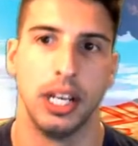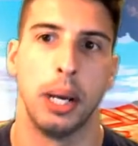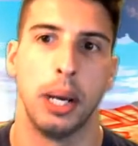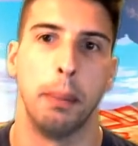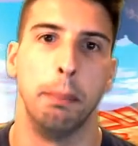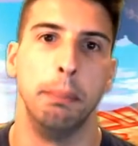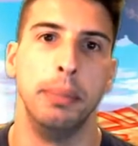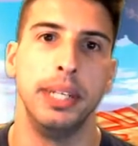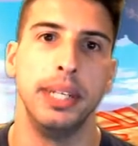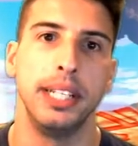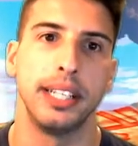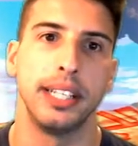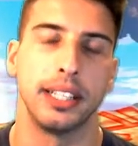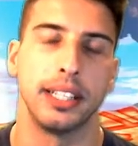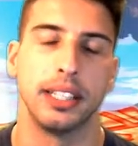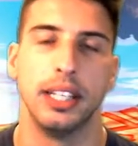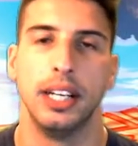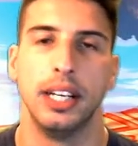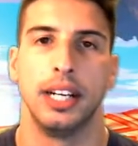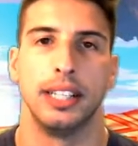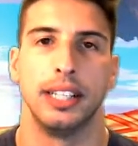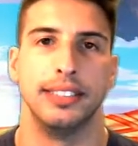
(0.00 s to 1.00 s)
Meaning
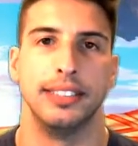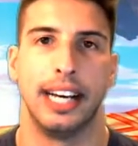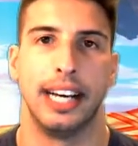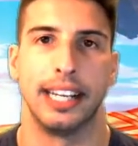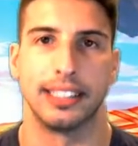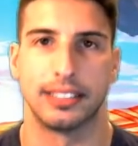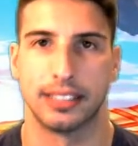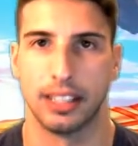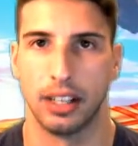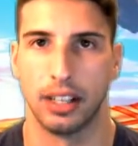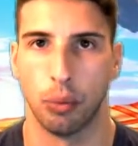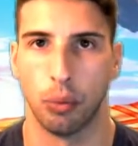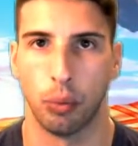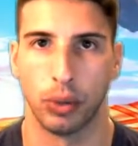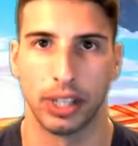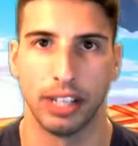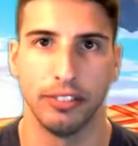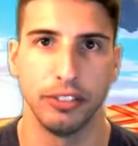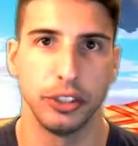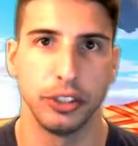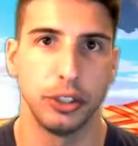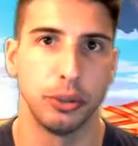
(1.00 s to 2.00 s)
that uh,
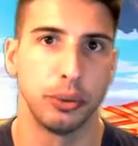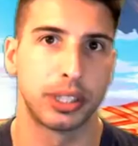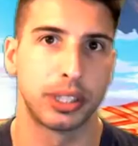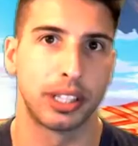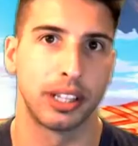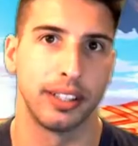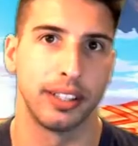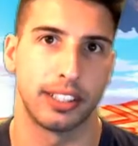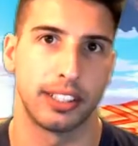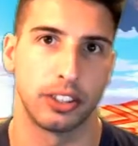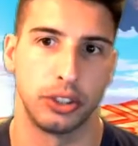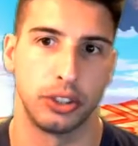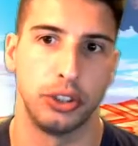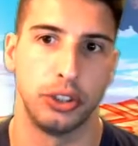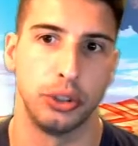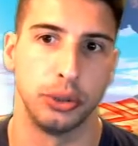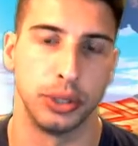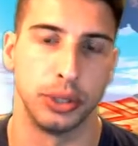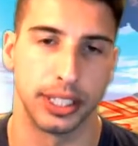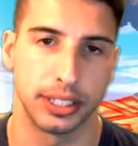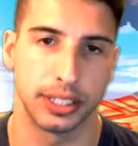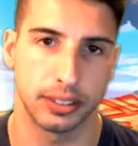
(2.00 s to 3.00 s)
whenever you would click on a
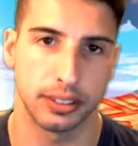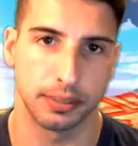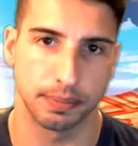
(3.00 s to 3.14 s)
unit,